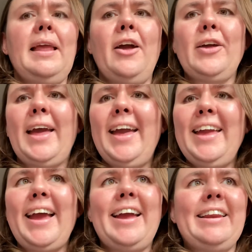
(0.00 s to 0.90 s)

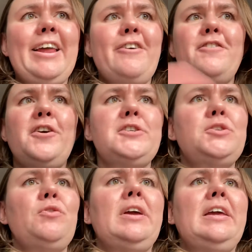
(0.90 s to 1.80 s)
Okay, and now verse
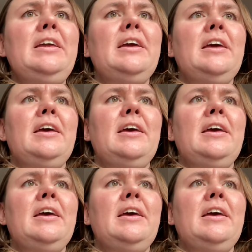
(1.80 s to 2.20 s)
3,